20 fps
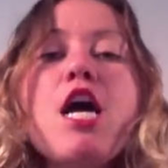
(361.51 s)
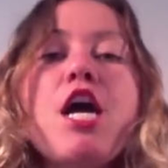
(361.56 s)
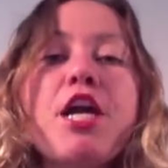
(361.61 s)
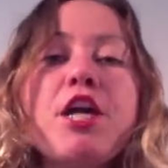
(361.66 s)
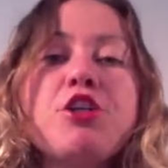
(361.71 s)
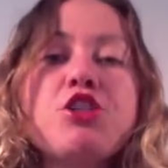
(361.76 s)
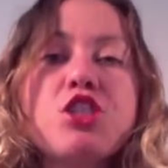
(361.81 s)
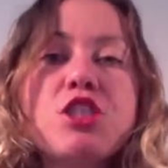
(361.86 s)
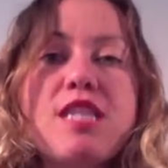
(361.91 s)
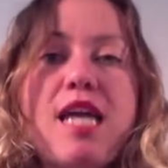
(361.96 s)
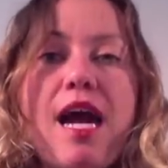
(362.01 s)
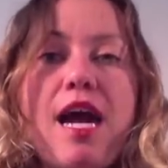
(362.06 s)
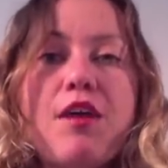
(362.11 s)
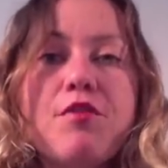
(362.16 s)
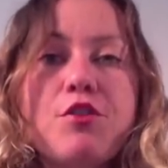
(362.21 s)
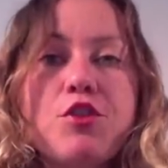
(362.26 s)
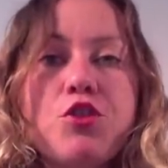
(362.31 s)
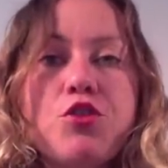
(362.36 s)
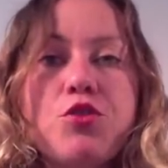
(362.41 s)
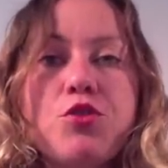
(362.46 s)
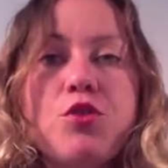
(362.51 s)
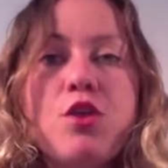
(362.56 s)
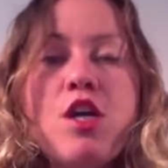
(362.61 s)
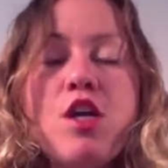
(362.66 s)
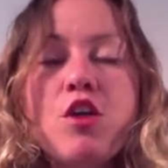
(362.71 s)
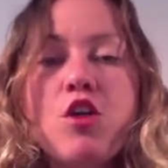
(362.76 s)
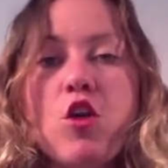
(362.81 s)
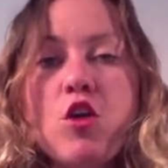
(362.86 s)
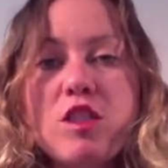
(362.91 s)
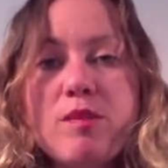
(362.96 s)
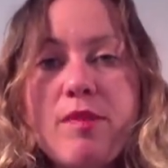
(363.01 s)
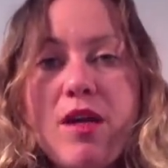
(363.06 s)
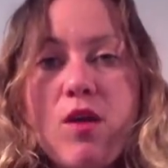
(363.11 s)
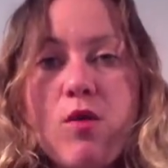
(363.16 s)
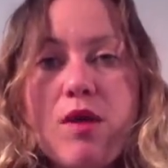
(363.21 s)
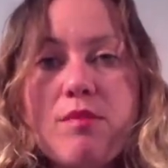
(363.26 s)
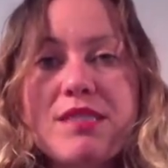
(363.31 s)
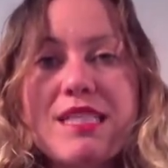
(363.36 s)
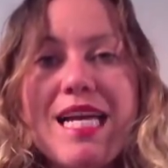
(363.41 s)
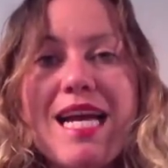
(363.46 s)
You just have to go to my
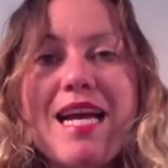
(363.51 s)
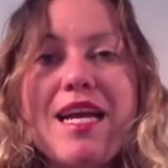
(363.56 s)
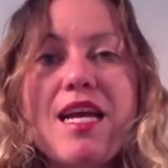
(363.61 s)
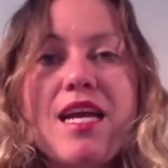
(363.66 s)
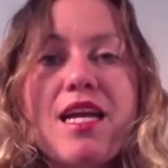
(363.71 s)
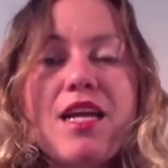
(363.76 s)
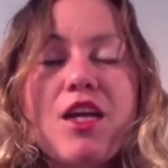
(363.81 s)
website,